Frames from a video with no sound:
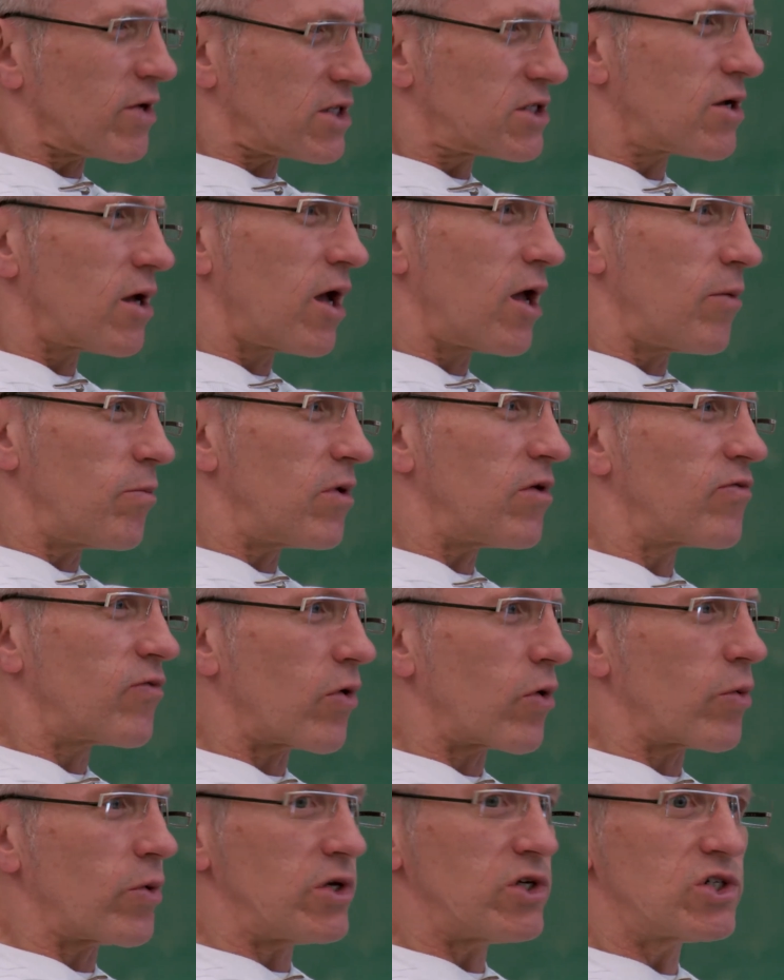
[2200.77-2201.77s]
time before
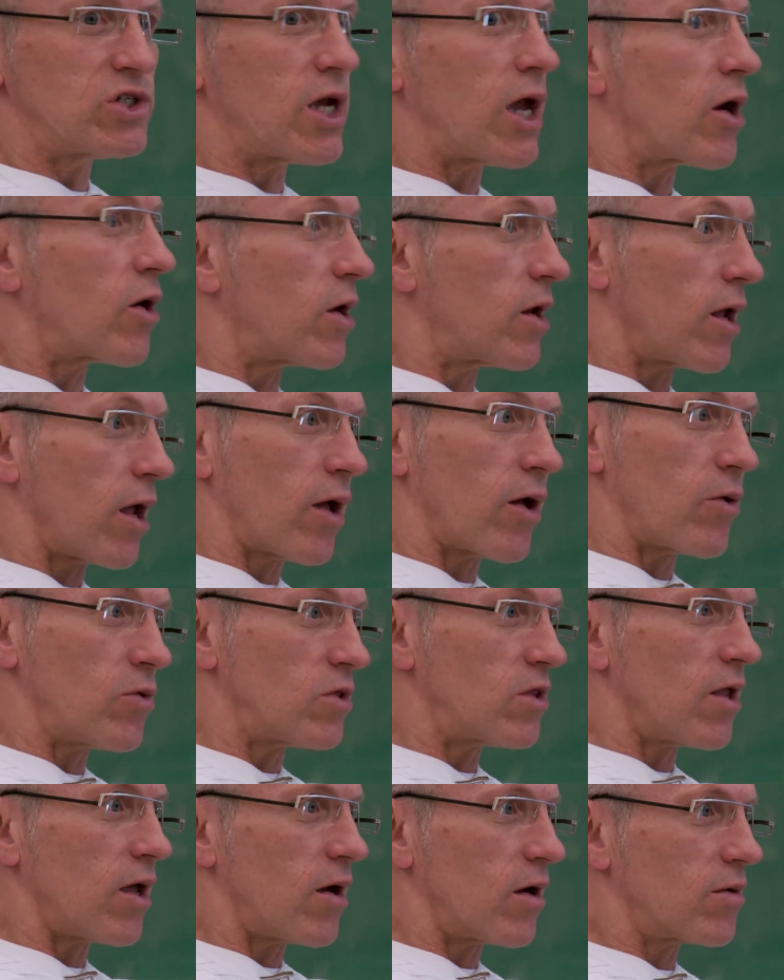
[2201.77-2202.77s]
we share it out
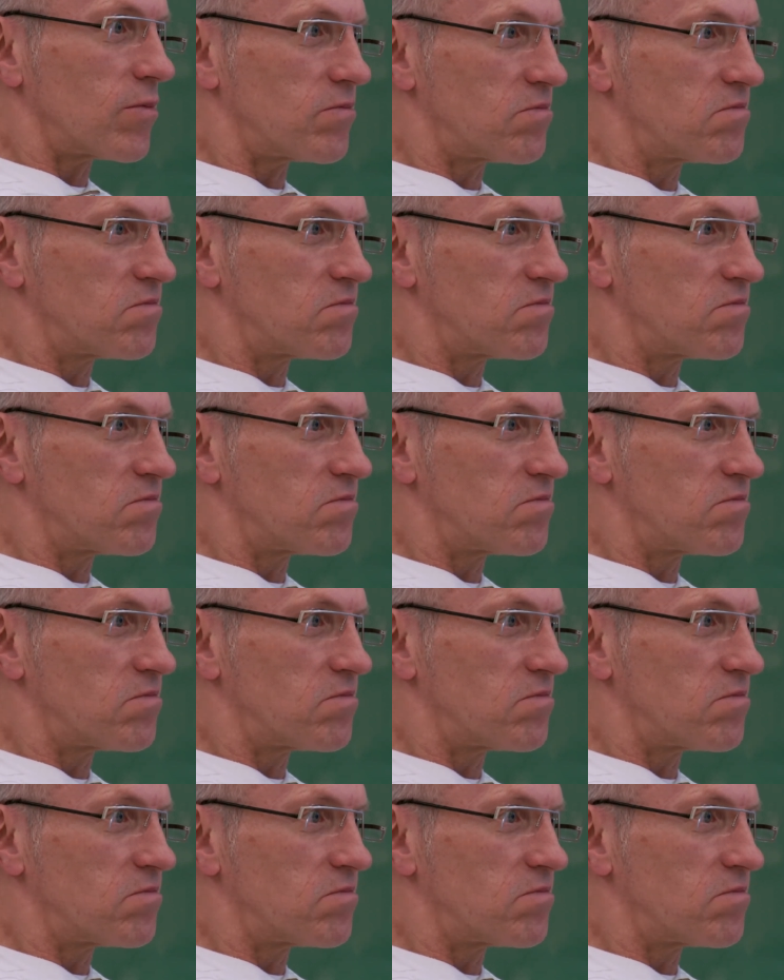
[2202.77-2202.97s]
there.